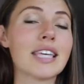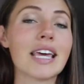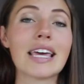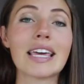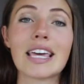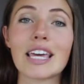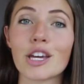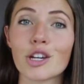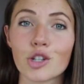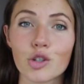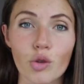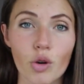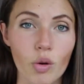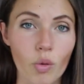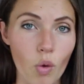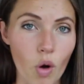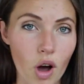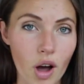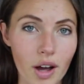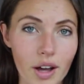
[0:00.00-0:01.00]
Taking a
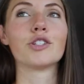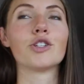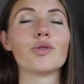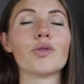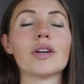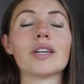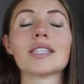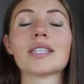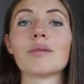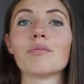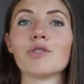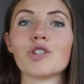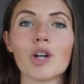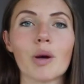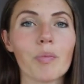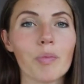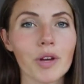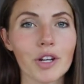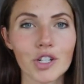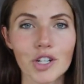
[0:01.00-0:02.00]
short walk, doing some
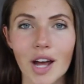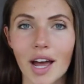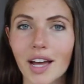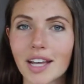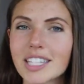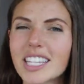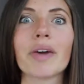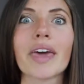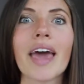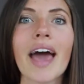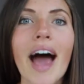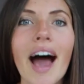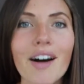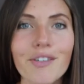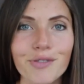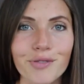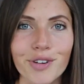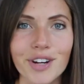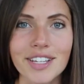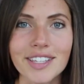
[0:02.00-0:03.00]
jumping jacks,
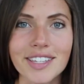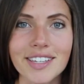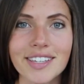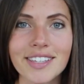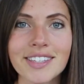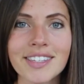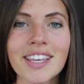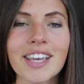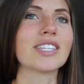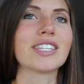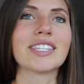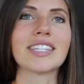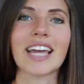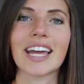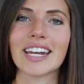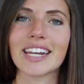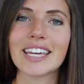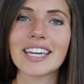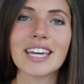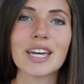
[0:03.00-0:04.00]
calf raises,
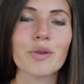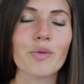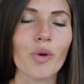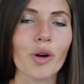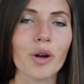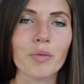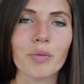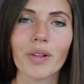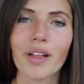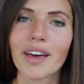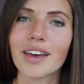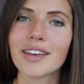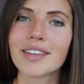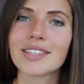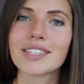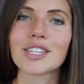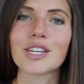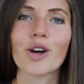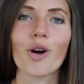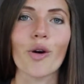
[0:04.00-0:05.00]
standing in one
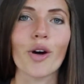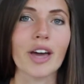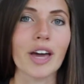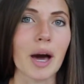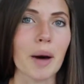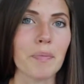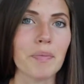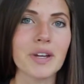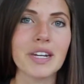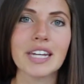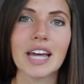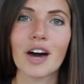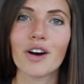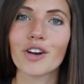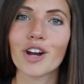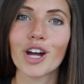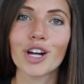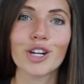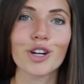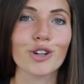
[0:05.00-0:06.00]
place, going up and
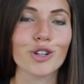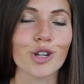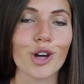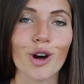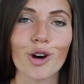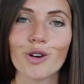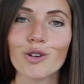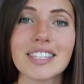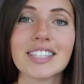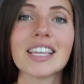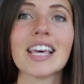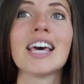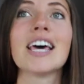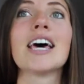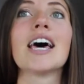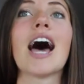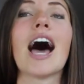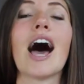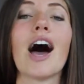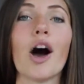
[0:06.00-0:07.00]
down on your toes,
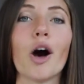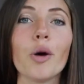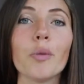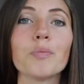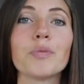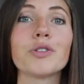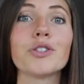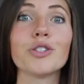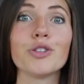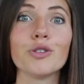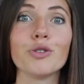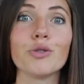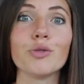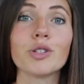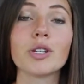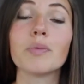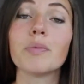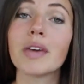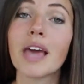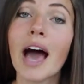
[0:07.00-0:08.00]
helps you
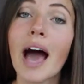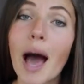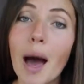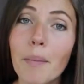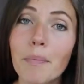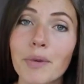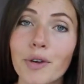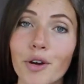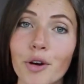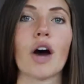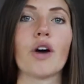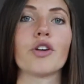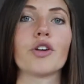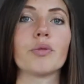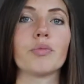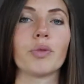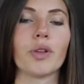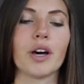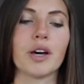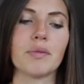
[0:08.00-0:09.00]
to be happier. Now
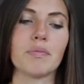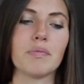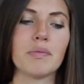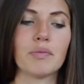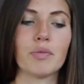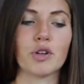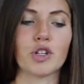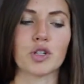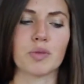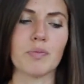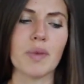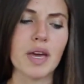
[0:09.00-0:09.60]
your blood, which